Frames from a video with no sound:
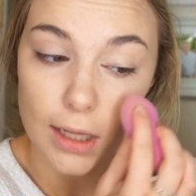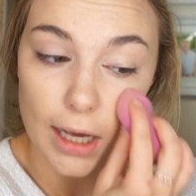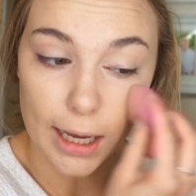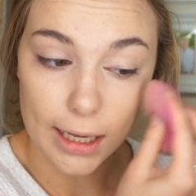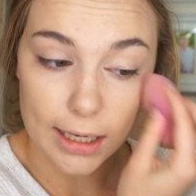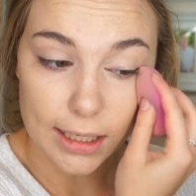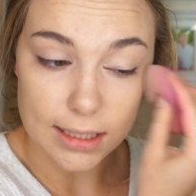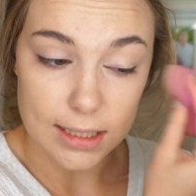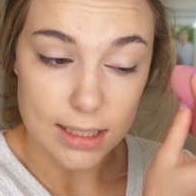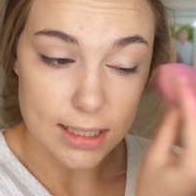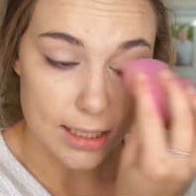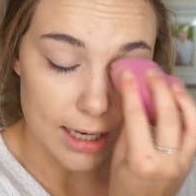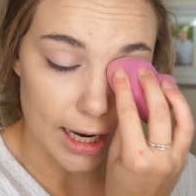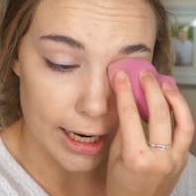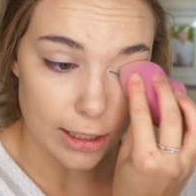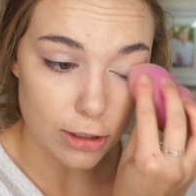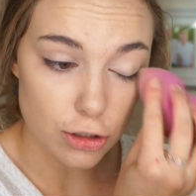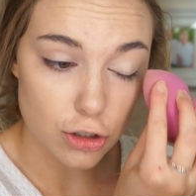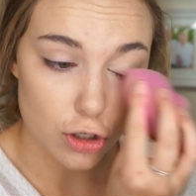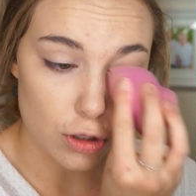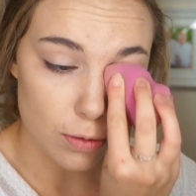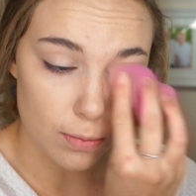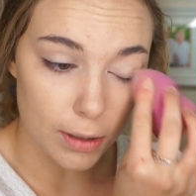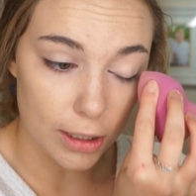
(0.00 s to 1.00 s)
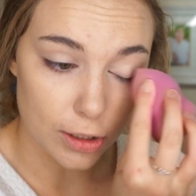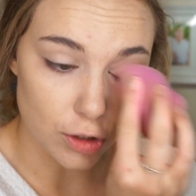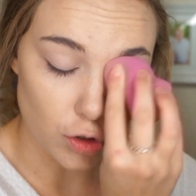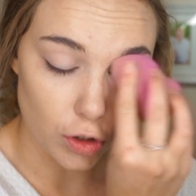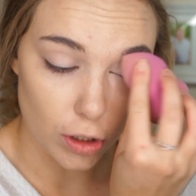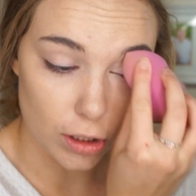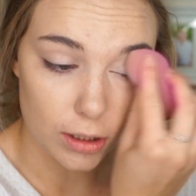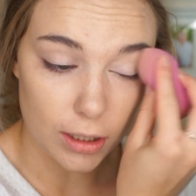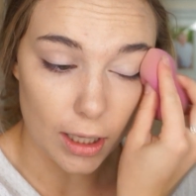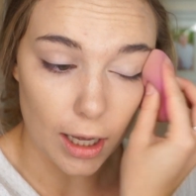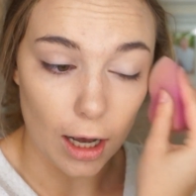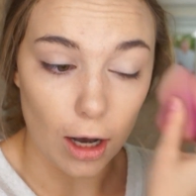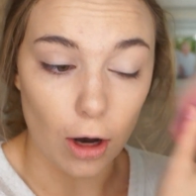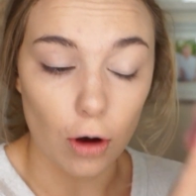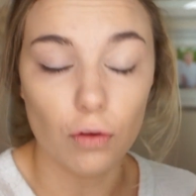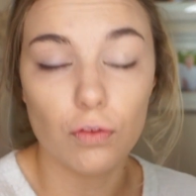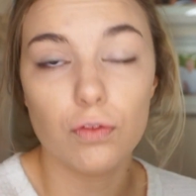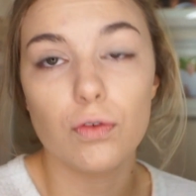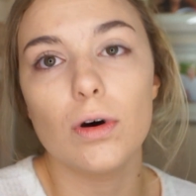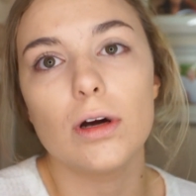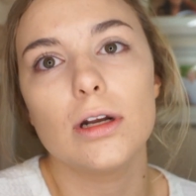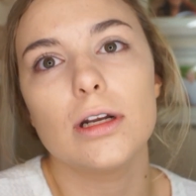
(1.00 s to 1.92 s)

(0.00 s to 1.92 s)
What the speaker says: And it's not too much. Like the e.l.f.